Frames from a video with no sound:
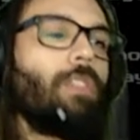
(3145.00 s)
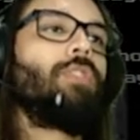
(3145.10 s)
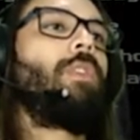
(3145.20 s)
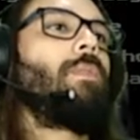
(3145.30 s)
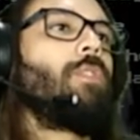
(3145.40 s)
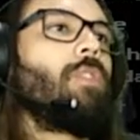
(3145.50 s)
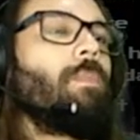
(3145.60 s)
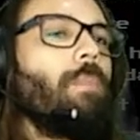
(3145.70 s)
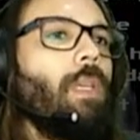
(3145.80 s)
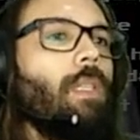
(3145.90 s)
storm
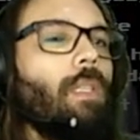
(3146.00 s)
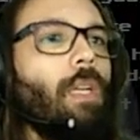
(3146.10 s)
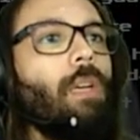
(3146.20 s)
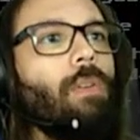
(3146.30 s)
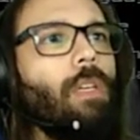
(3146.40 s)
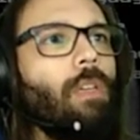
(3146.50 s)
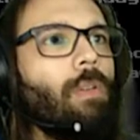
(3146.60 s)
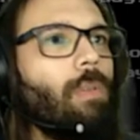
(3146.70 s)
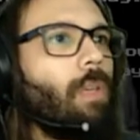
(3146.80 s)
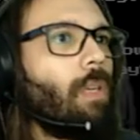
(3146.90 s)
suspended. Oh, hang
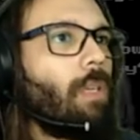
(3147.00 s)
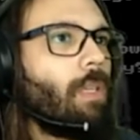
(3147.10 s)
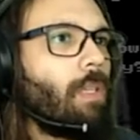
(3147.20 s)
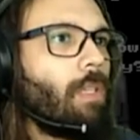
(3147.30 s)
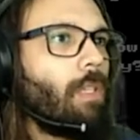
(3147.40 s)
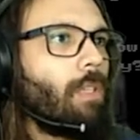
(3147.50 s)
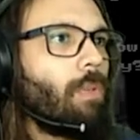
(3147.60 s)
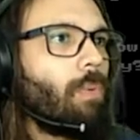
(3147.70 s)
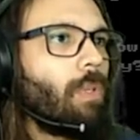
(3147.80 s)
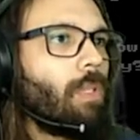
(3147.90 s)
on. Uh,
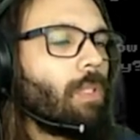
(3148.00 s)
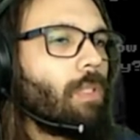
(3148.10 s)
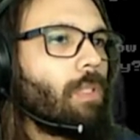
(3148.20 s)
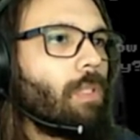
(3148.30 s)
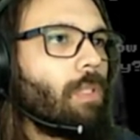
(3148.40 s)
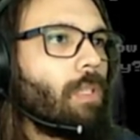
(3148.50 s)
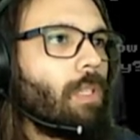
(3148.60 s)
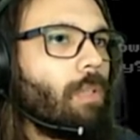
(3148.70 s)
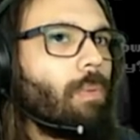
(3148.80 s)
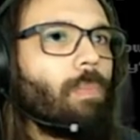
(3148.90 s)
here was
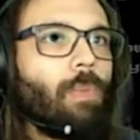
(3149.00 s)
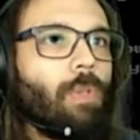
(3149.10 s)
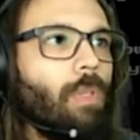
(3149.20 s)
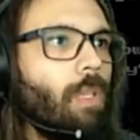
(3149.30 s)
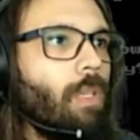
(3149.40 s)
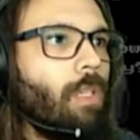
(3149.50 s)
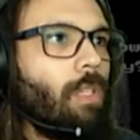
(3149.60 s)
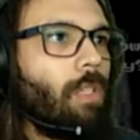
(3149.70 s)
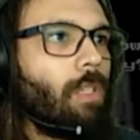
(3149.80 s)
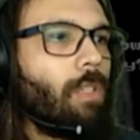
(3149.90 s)
Armo, uh, and
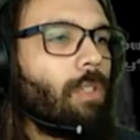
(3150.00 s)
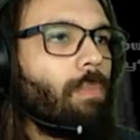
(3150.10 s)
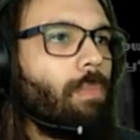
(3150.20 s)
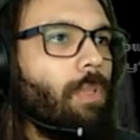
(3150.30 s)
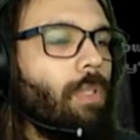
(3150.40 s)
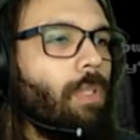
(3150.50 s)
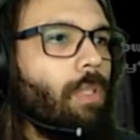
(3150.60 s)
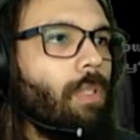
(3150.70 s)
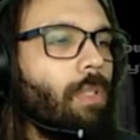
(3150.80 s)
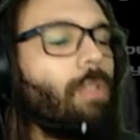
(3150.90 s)
here could
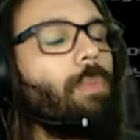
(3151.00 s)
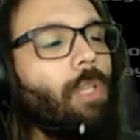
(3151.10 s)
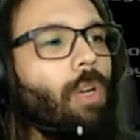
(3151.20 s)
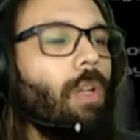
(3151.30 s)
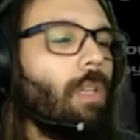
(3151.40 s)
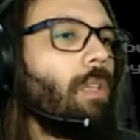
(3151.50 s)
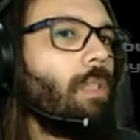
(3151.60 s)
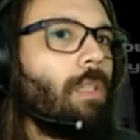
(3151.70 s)
be could be Collei.